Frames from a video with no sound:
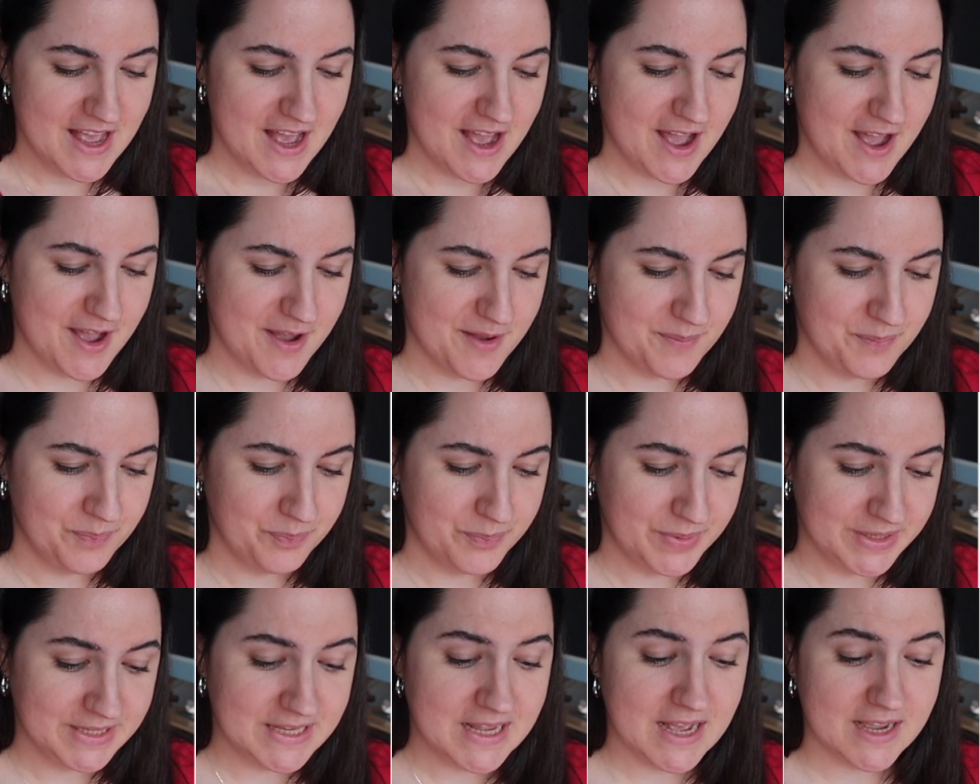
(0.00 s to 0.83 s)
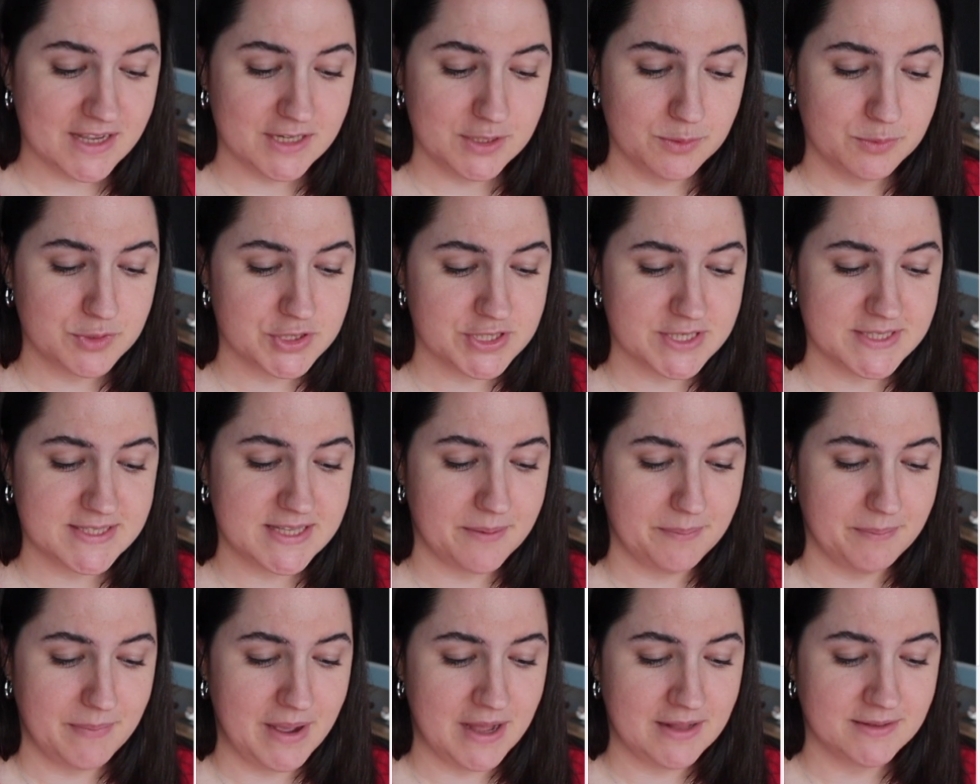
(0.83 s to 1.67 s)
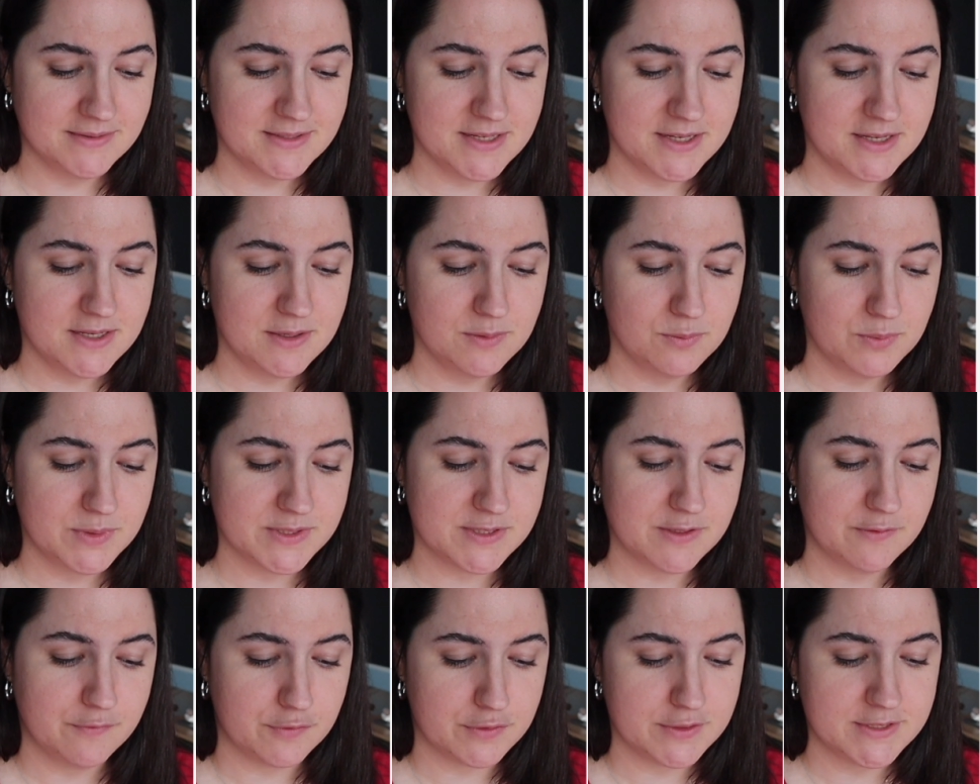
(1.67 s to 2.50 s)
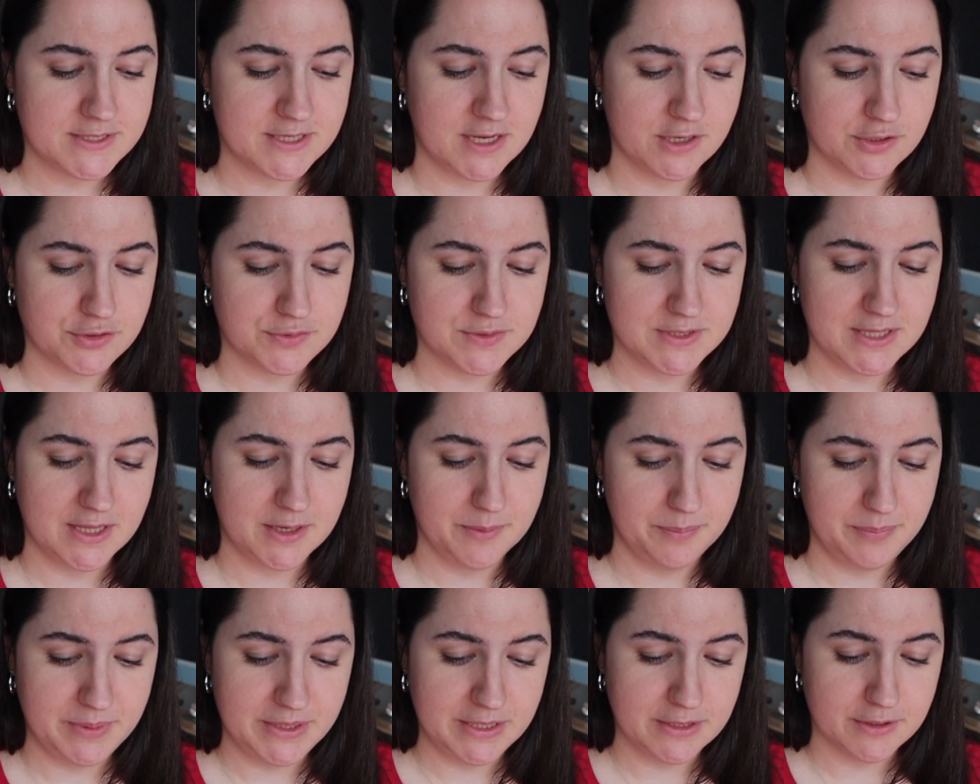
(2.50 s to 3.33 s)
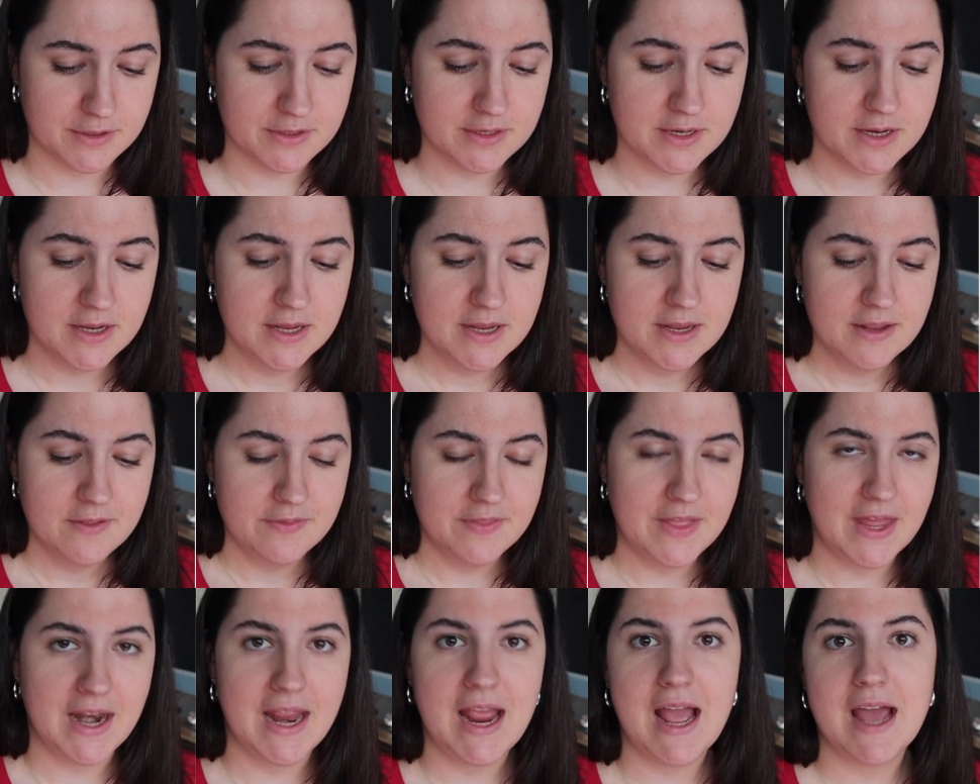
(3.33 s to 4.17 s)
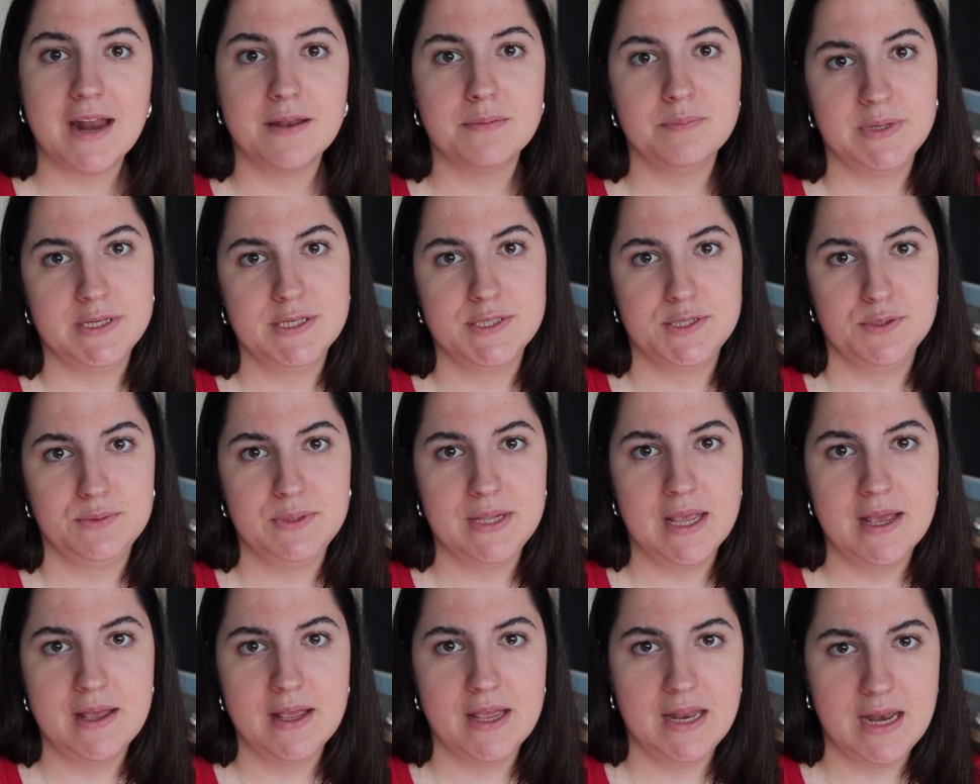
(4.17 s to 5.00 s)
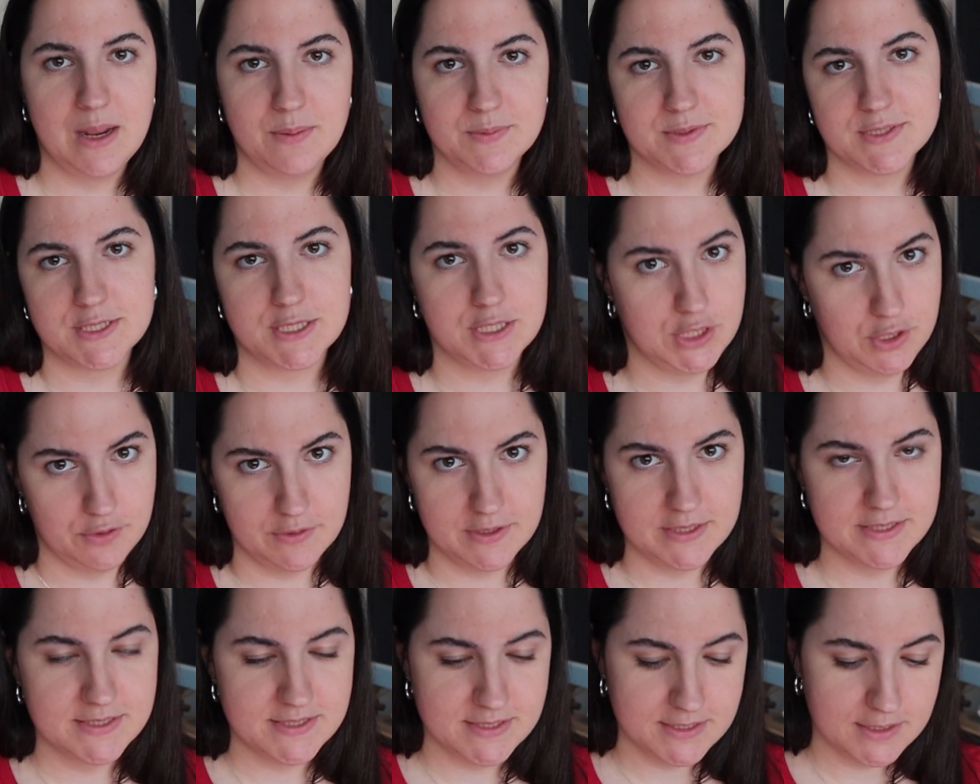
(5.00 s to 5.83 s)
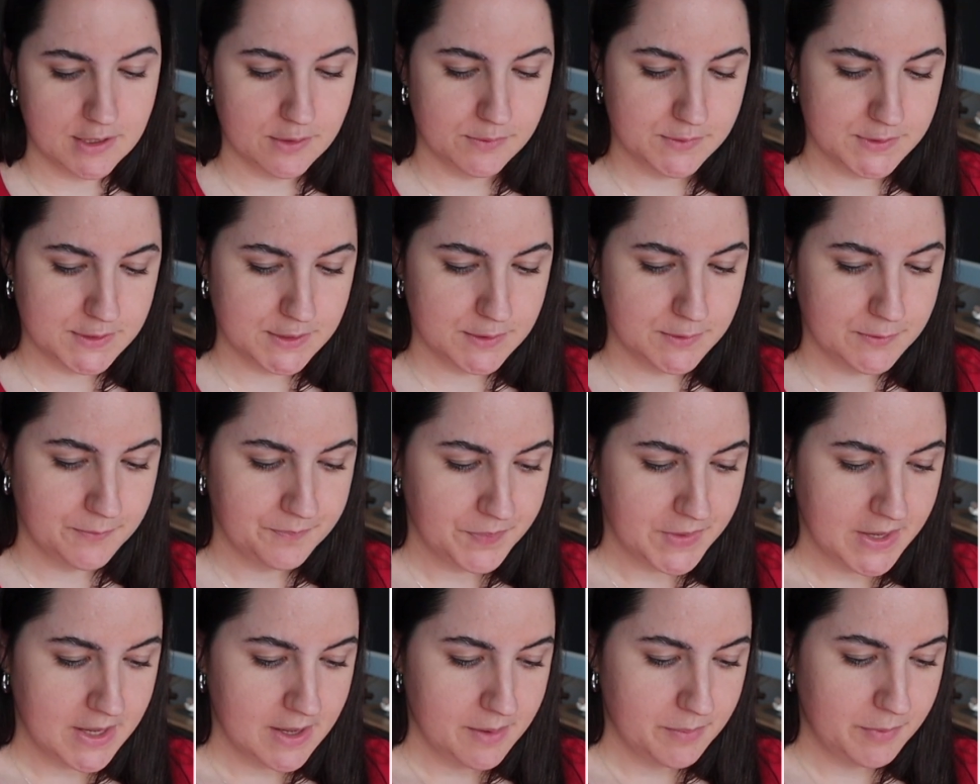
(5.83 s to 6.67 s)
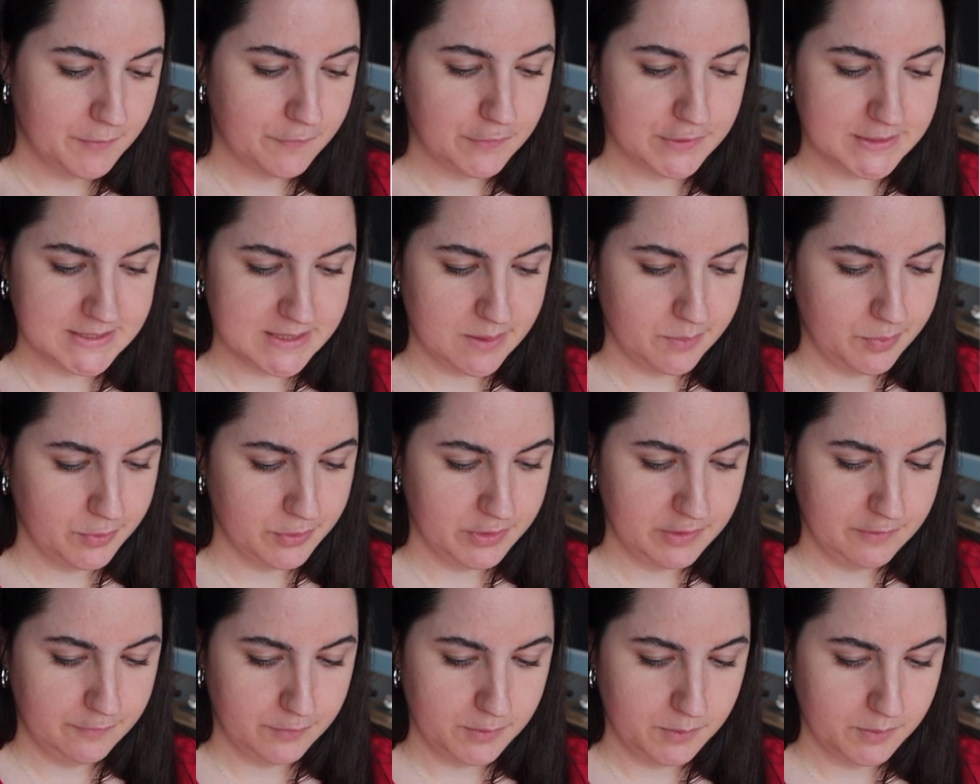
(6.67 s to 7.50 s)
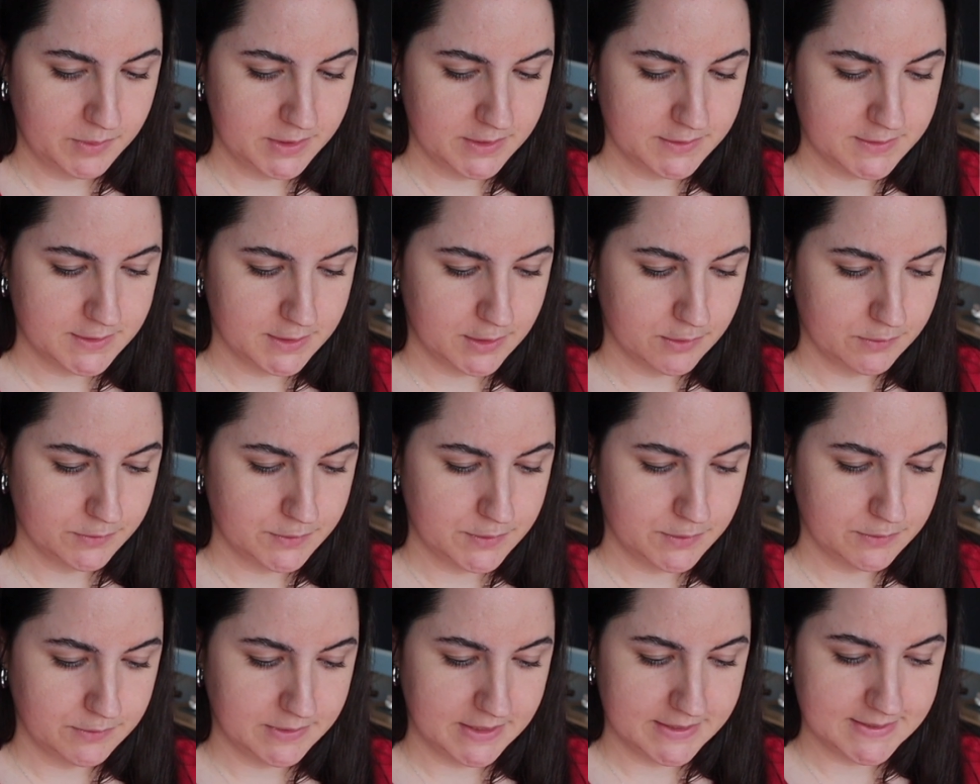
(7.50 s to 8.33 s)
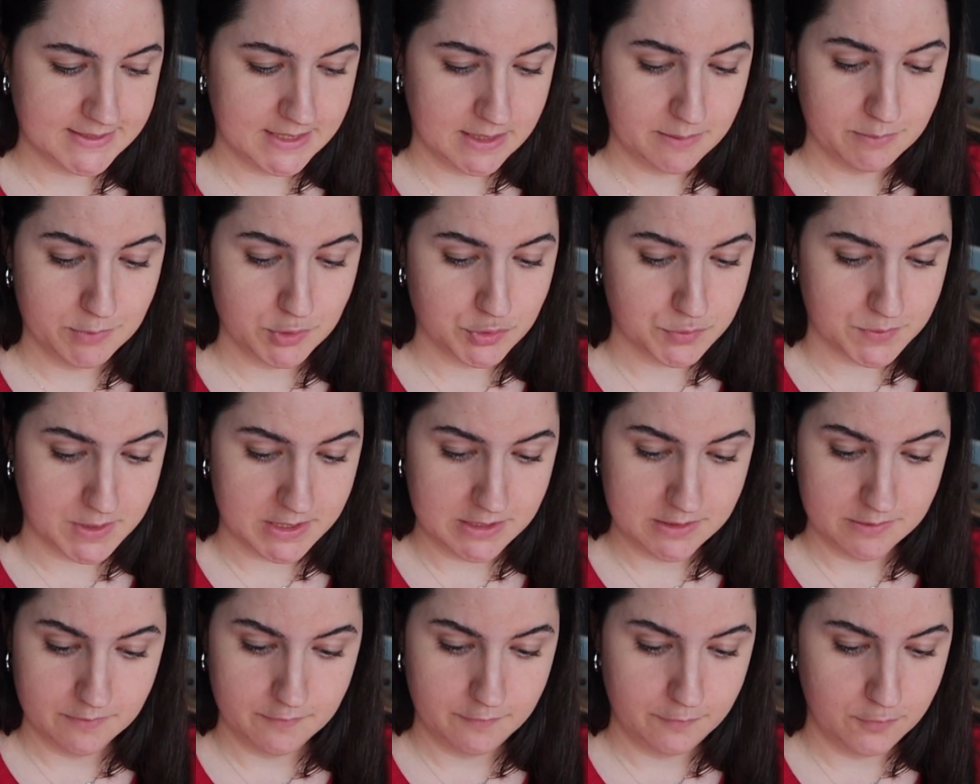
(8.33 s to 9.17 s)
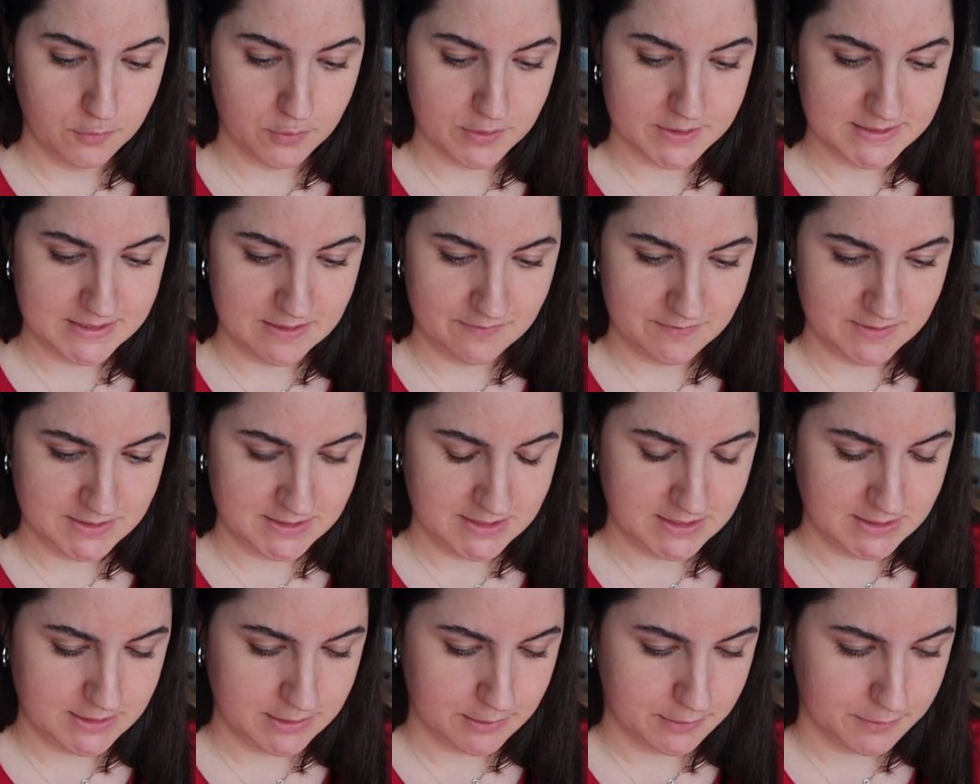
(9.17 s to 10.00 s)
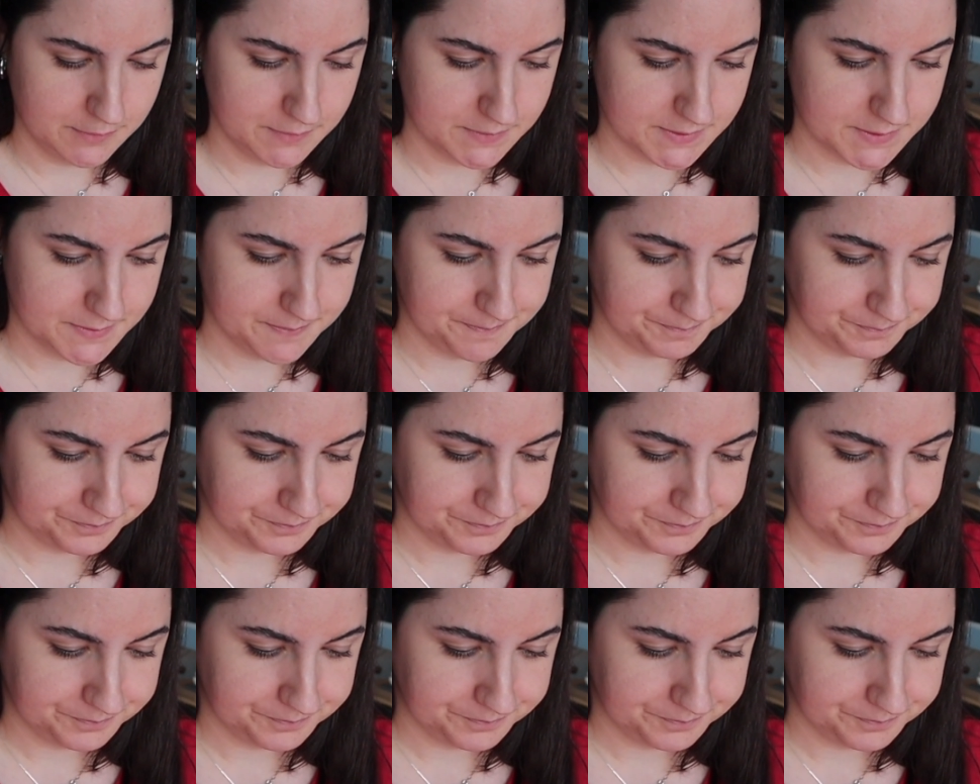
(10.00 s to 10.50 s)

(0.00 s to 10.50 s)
But yeah, it was just that Malta was the first country that appeared that I hadn't been to yet and I was curious to go to. But for example, if we wanted to go to, let's say Madrid for 17 euros,